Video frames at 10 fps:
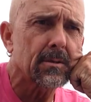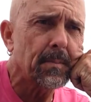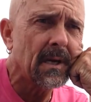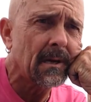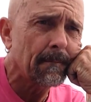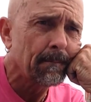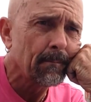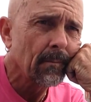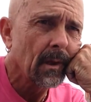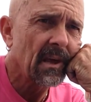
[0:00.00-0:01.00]
speak,
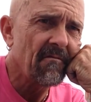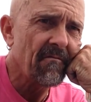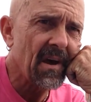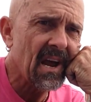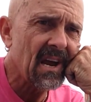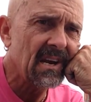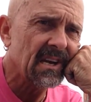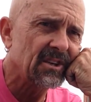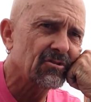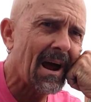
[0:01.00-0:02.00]
he feigned
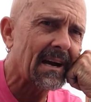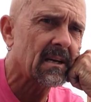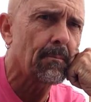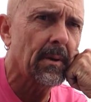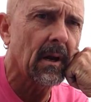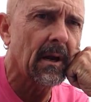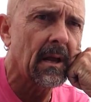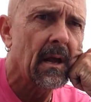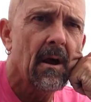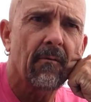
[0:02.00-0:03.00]

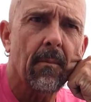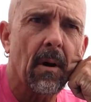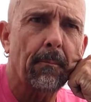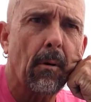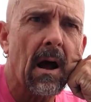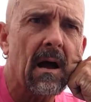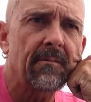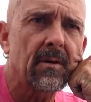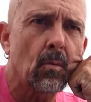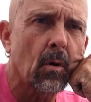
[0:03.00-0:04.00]
intractability from a
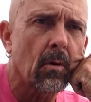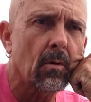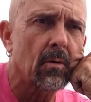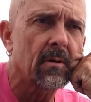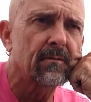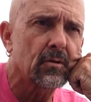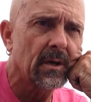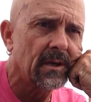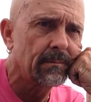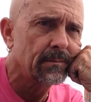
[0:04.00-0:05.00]
private world of
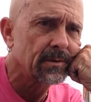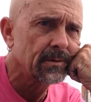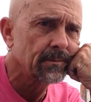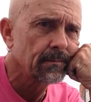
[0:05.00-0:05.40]
dreams.